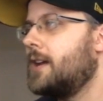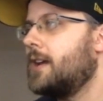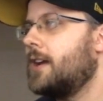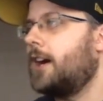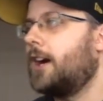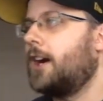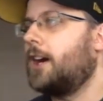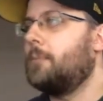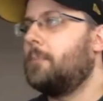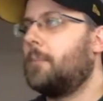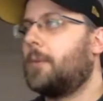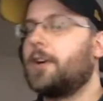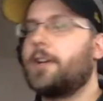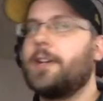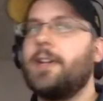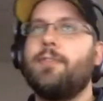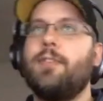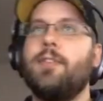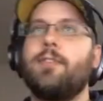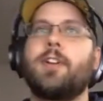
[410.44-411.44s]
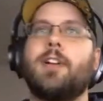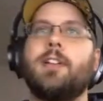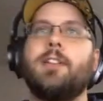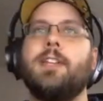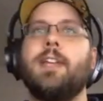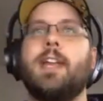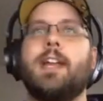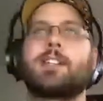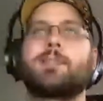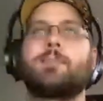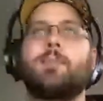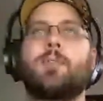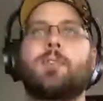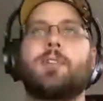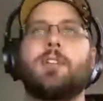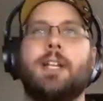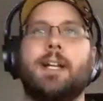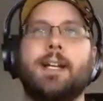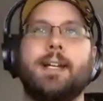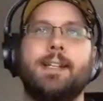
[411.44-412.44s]
Mark, if you've got the Expo
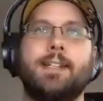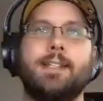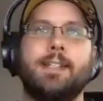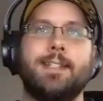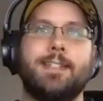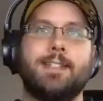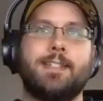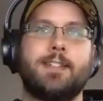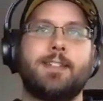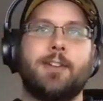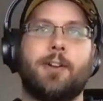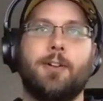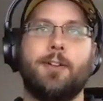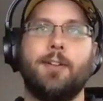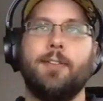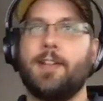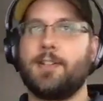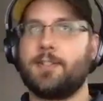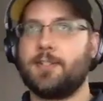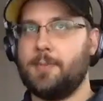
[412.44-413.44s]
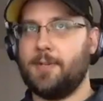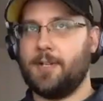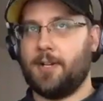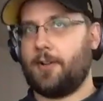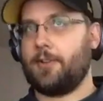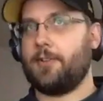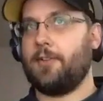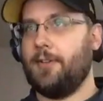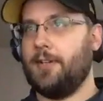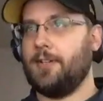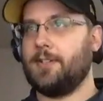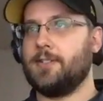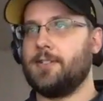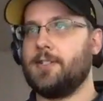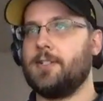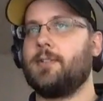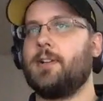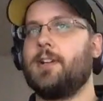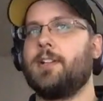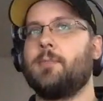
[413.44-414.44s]
client installed, that should be all you need to
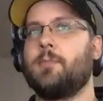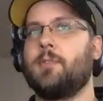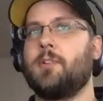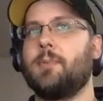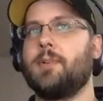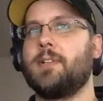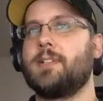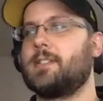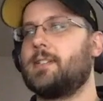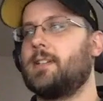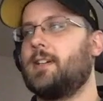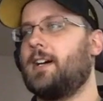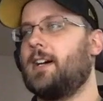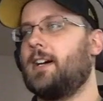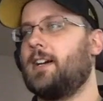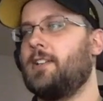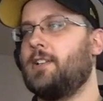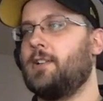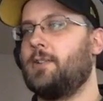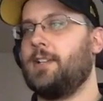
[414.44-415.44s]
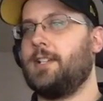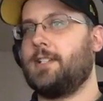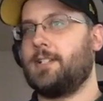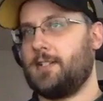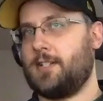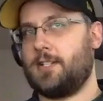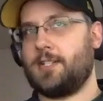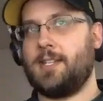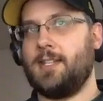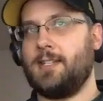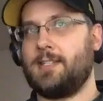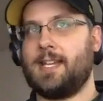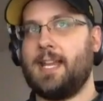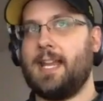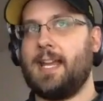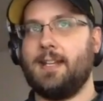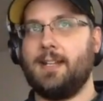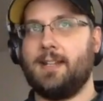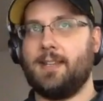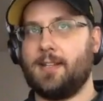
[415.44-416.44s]
do at the moment. You don't need to
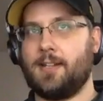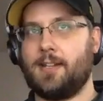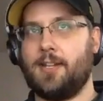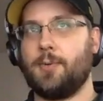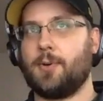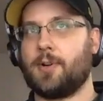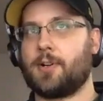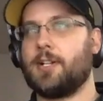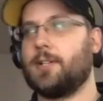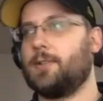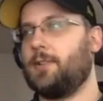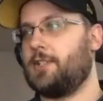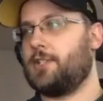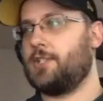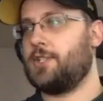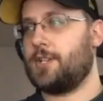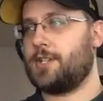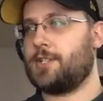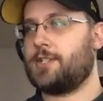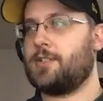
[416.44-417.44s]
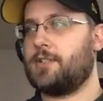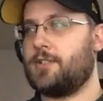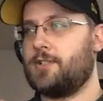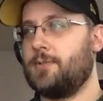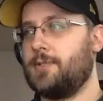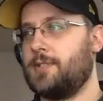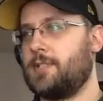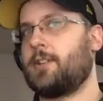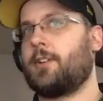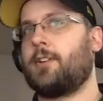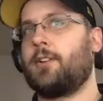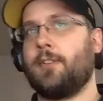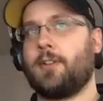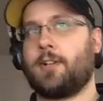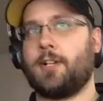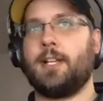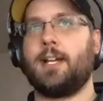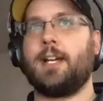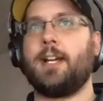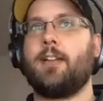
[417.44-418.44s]
scan the QR code. It's just to install the
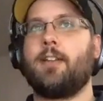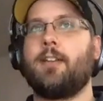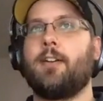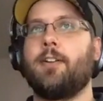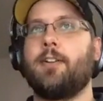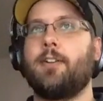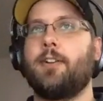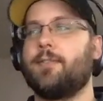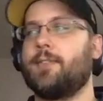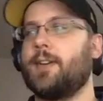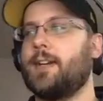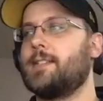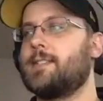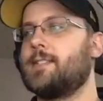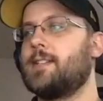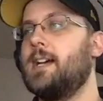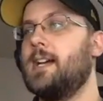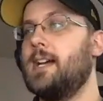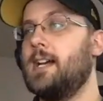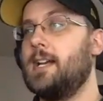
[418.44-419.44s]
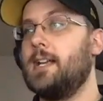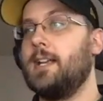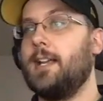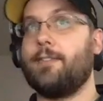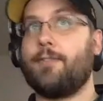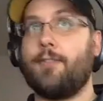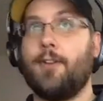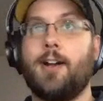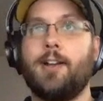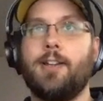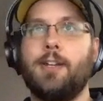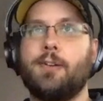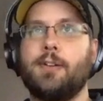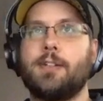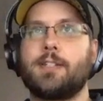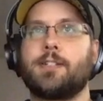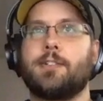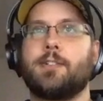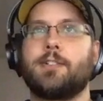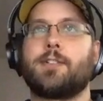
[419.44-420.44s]
client on your device. If not, you could
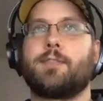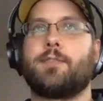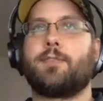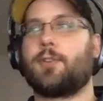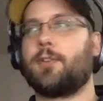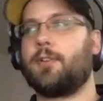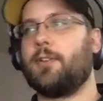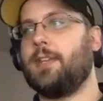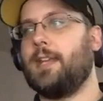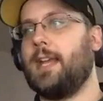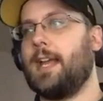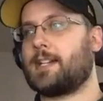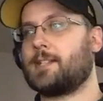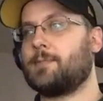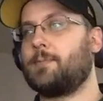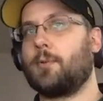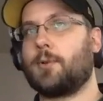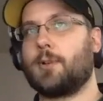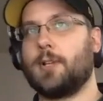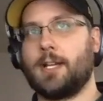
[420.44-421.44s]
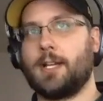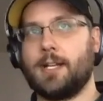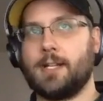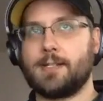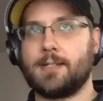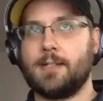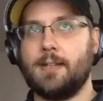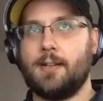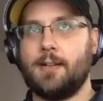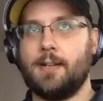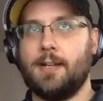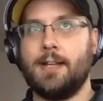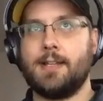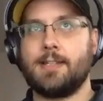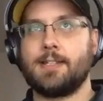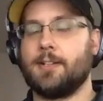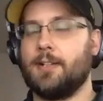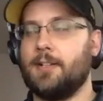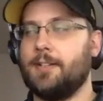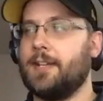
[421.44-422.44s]
search for the Expo client and
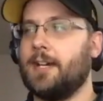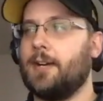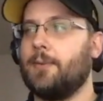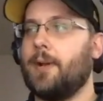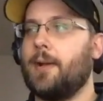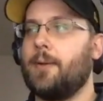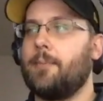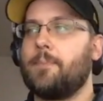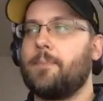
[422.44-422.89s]
install it that way.